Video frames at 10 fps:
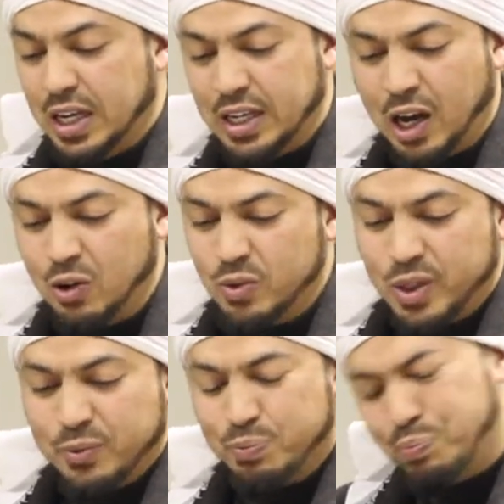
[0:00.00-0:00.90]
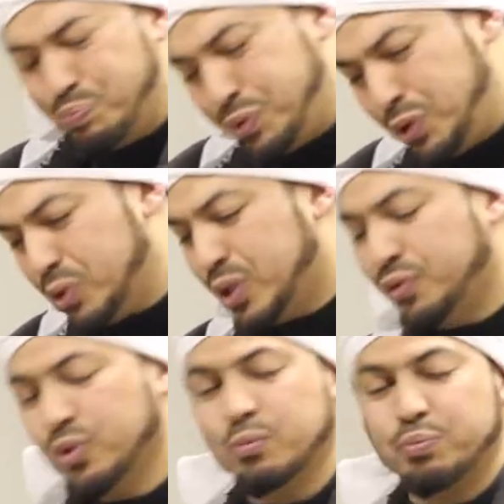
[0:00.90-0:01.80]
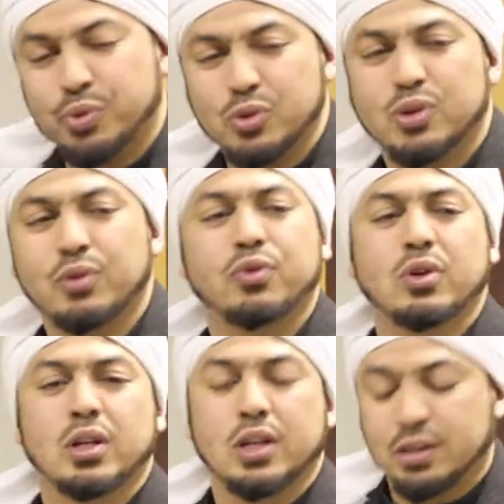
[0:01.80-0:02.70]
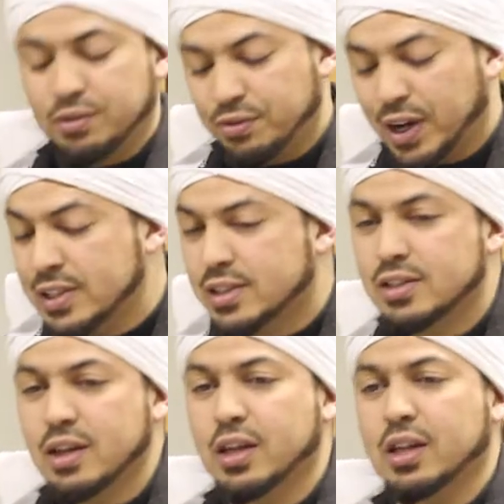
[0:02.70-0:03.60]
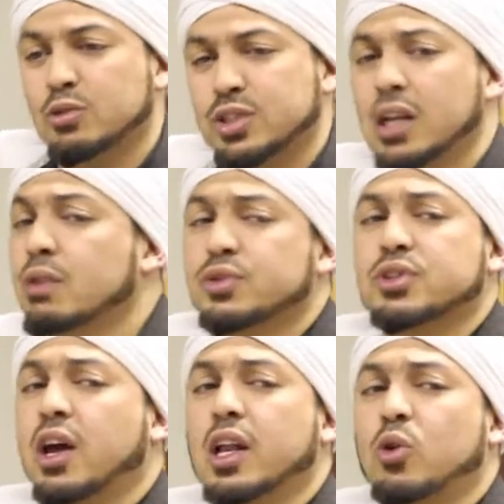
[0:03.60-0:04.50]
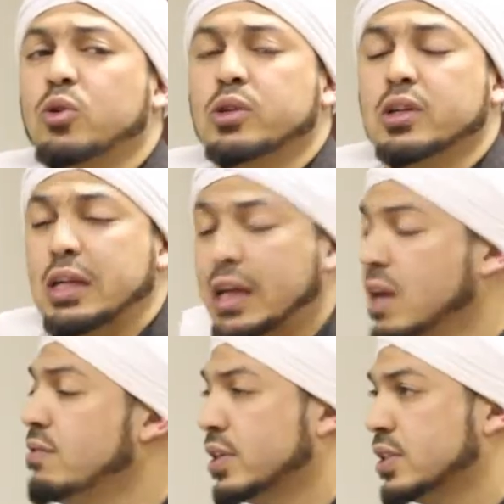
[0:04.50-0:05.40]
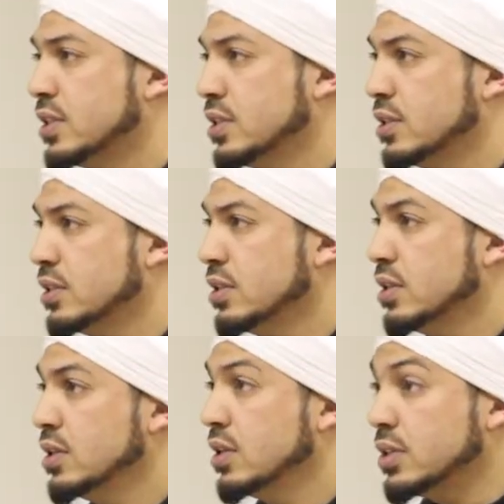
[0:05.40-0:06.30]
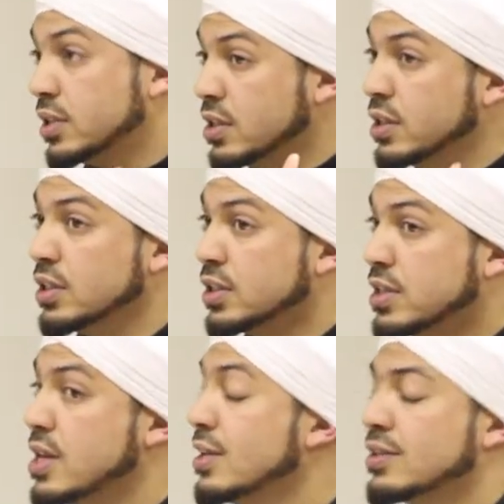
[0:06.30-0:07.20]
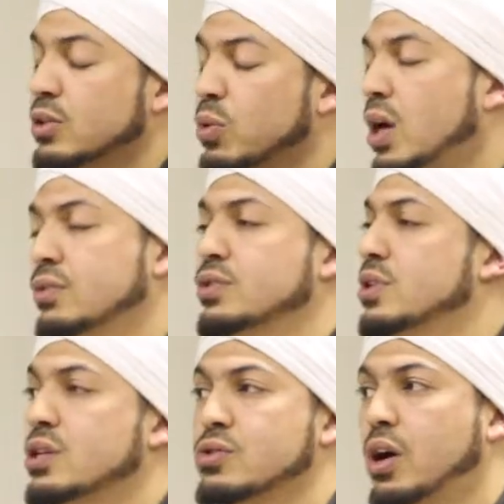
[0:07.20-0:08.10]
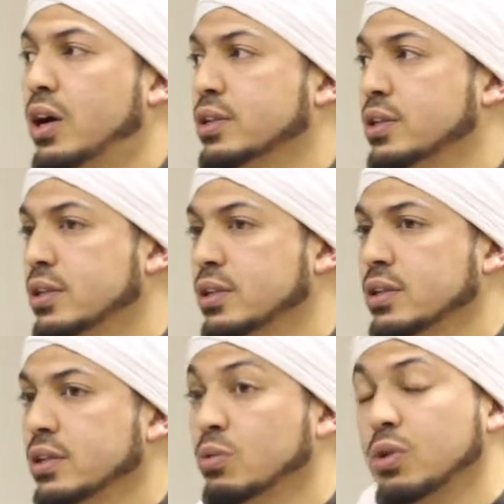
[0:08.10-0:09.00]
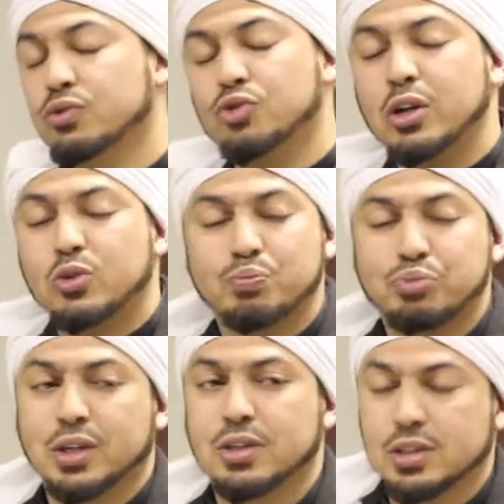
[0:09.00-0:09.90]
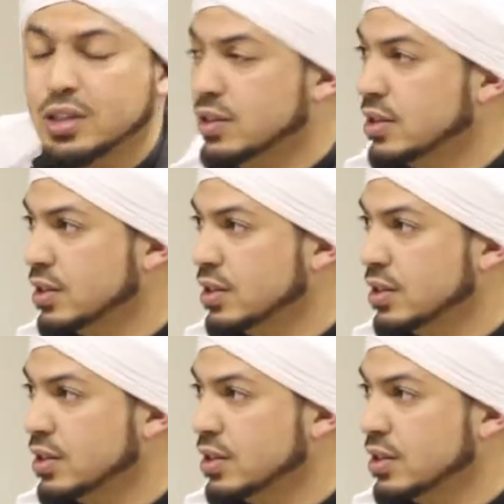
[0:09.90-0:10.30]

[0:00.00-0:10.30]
And now the beautiful, beautiful advice that our Salaf al-Salihun gave us is, still, is things that we have to take to heart. We have to try to practice it.